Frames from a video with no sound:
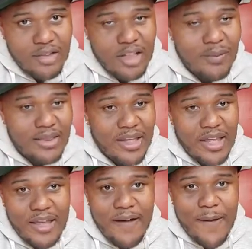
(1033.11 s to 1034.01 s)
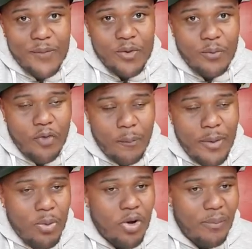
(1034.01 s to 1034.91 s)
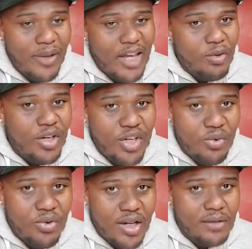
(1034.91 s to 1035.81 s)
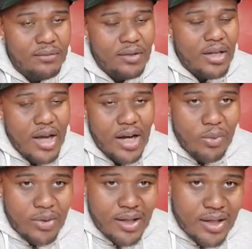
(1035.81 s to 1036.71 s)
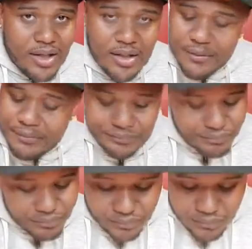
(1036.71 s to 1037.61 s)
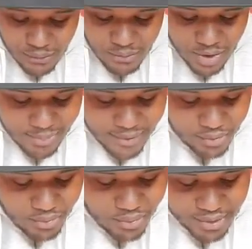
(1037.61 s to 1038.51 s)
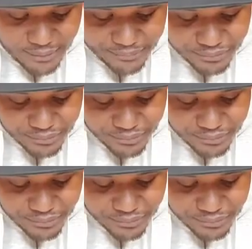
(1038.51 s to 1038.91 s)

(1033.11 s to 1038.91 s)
That's my thing. For people who complain, if you didn't do nothing, I don't want to hear you. If you complain, don't do nothing.